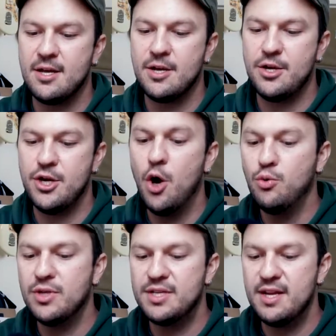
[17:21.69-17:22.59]
know
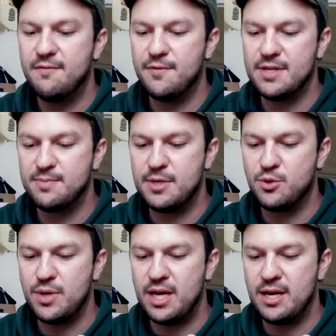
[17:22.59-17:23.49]
the difference
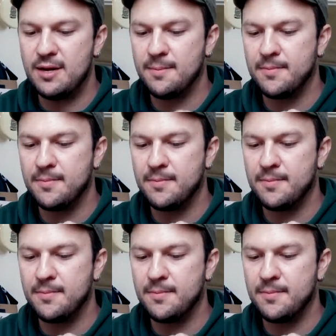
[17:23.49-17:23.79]
between